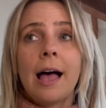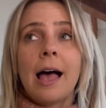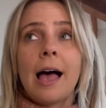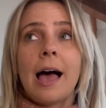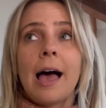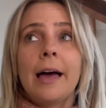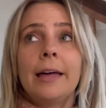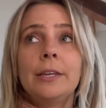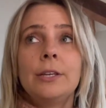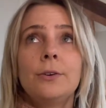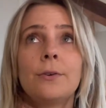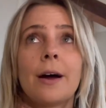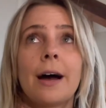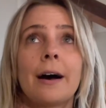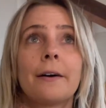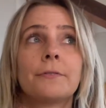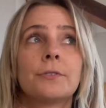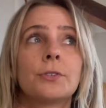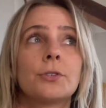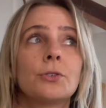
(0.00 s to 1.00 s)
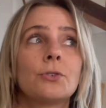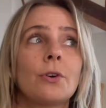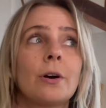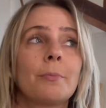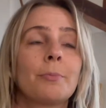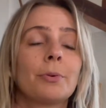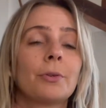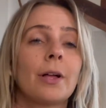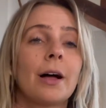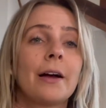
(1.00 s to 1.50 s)
and you have to
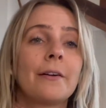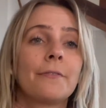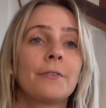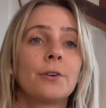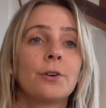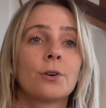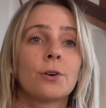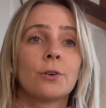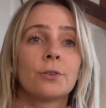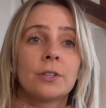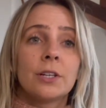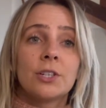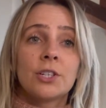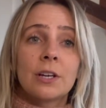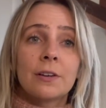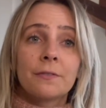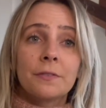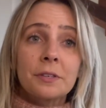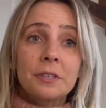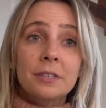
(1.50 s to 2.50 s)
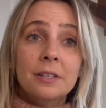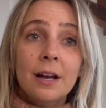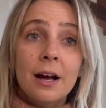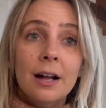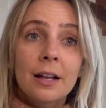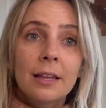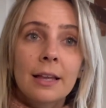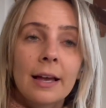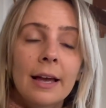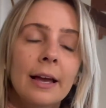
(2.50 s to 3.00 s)
apply for your codice
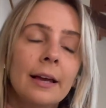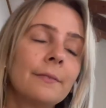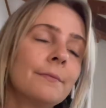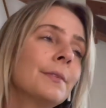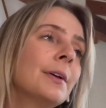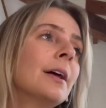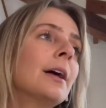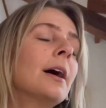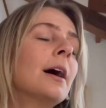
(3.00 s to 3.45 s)
fiscale.